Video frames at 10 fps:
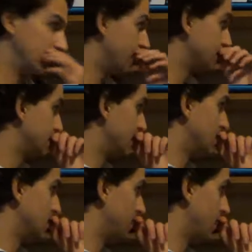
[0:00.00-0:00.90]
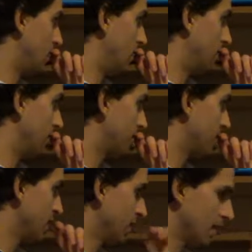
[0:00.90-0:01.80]
in 1995.
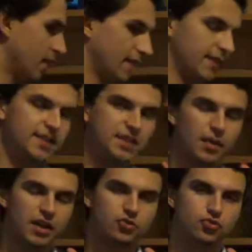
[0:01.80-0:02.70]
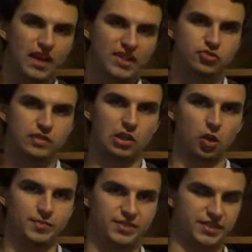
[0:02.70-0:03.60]
And these are migratory
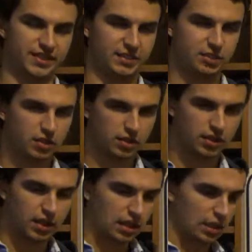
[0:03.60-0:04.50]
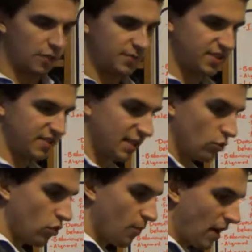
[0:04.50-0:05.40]
lobsters. They took lobsters
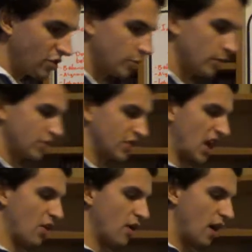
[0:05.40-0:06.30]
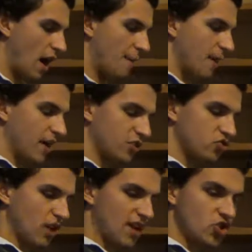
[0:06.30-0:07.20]
that were about to undergo a
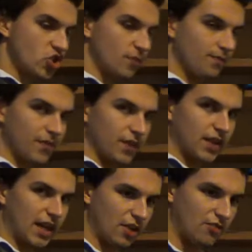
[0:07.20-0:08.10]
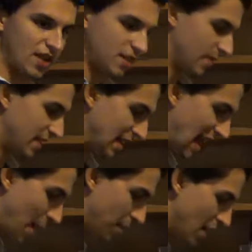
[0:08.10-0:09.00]
migration. Okay, they reared them in the
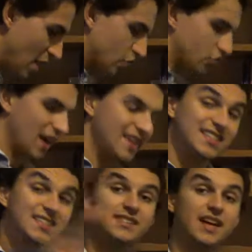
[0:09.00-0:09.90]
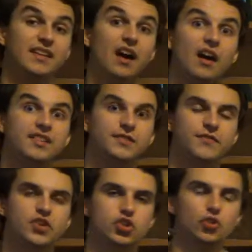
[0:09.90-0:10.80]
lab, created an
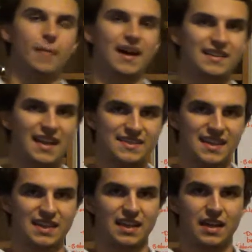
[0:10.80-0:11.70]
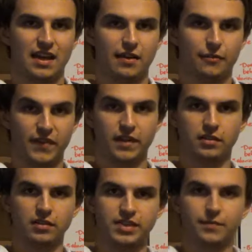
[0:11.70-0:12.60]
artificial magnetic
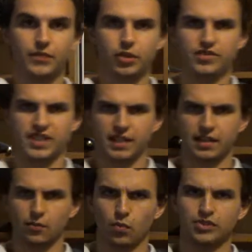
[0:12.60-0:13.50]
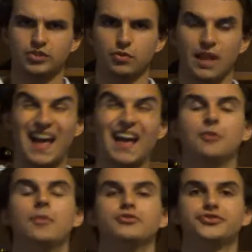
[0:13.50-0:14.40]
field using what's called a
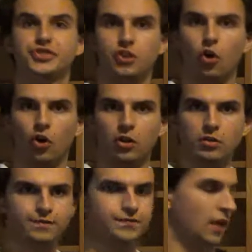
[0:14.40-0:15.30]
Helmholtz coil.